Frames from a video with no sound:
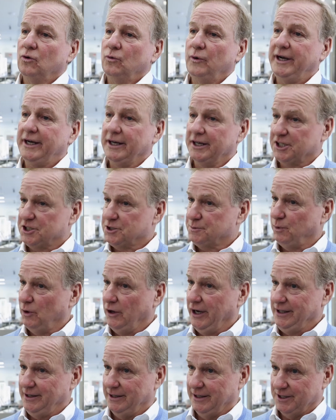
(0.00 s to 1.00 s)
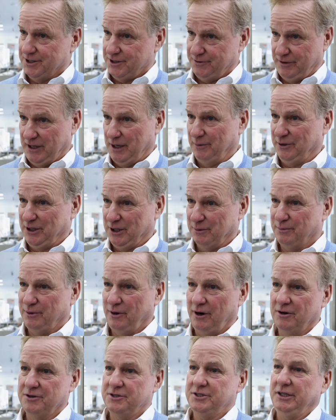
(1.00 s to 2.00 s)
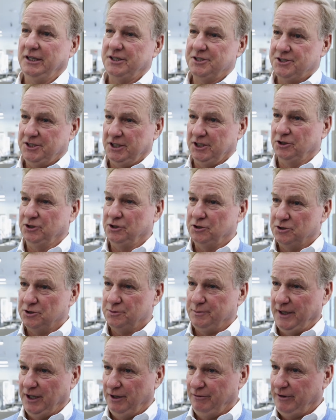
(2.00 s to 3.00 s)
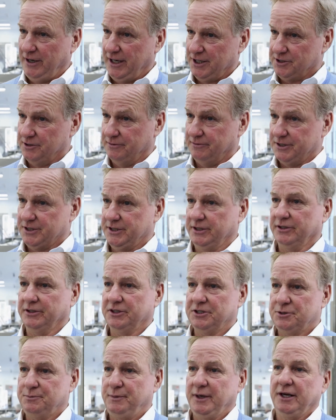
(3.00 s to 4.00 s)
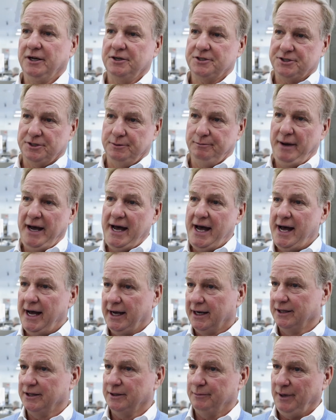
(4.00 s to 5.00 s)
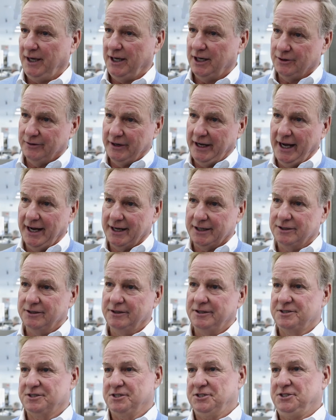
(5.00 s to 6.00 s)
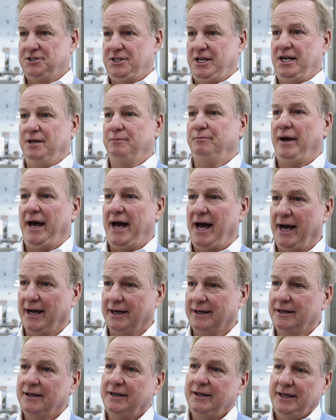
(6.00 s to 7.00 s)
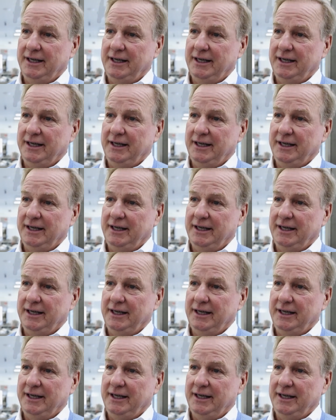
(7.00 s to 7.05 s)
We can exploit this family approach in single-use manufacturing facilities because the bag in the bioreactor is the same bag